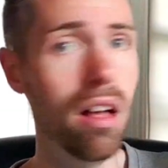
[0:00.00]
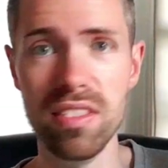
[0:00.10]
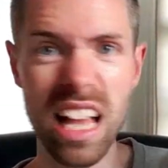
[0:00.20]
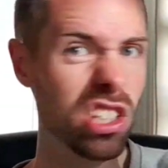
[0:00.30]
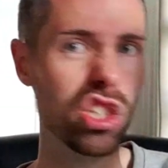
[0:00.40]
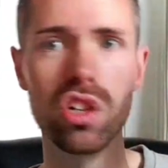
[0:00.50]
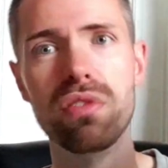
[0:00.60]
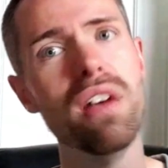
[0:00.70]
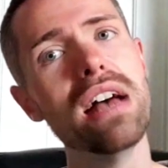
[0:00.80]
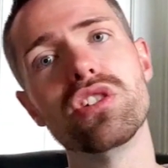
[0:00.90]
That's too
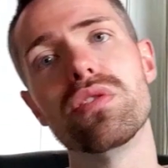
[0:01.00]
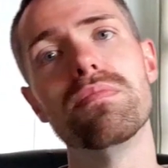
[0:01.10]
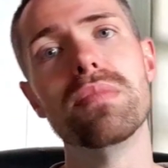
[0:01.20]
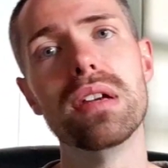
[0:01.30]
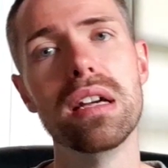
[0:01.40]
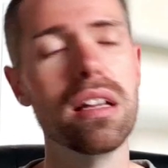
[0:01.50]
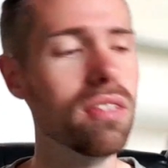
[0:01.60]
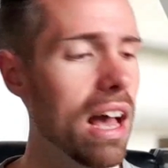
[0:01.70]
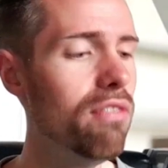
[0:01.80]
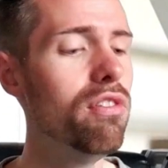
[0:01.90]
fast.
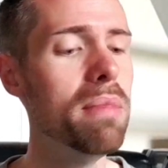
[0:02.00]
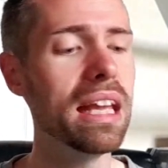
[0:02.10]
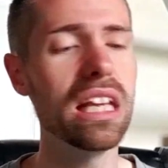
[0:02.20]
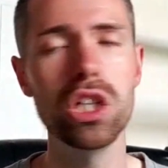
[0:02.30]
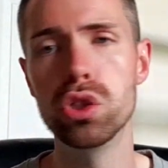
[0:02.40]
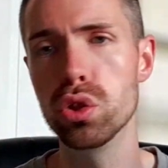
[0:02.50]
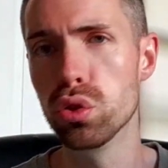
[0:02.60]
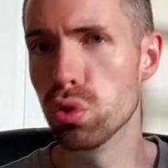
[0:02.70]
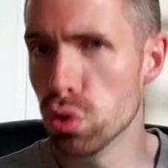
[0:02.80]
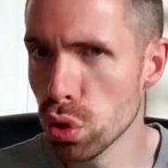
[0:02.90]
That for me is just
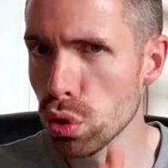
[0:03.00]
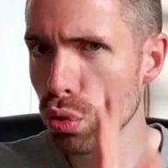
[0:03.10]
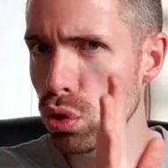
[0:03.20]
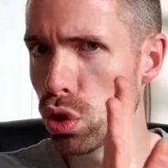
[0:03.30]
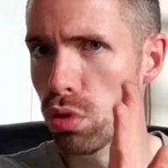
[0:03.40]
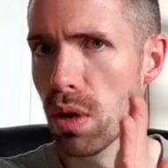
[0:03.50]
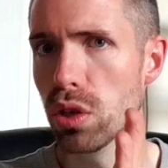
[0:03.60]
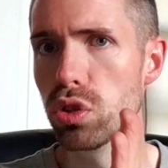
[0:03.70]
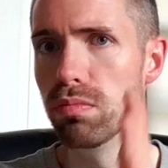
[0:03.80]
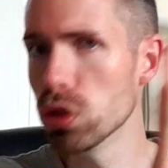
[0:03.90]
too
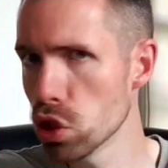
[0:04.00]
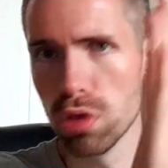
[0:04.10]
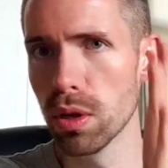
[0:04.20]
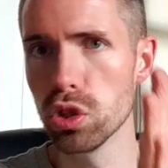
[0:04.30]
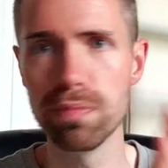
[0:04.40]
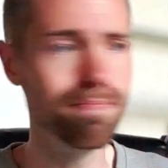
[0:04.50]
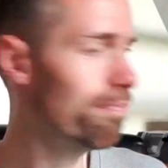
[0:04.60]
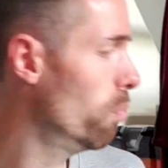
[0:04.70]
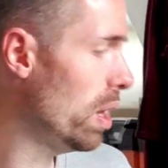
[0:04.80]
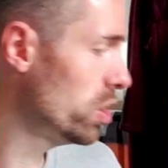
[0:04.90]
much. It's too much,
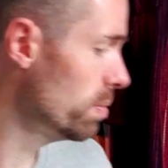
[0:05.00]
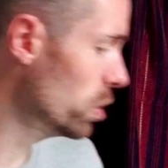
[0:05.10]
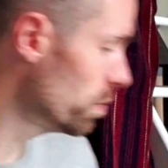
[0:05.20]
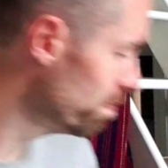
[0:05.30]
way too much.